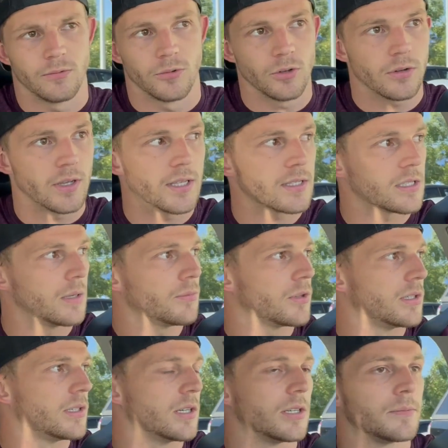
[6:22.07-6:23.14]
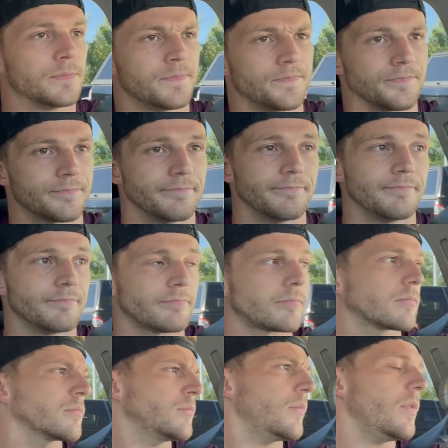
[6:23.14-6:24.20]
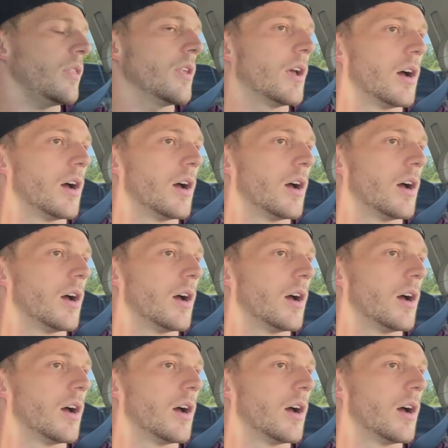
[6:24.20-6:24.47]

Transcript: We'll get something done.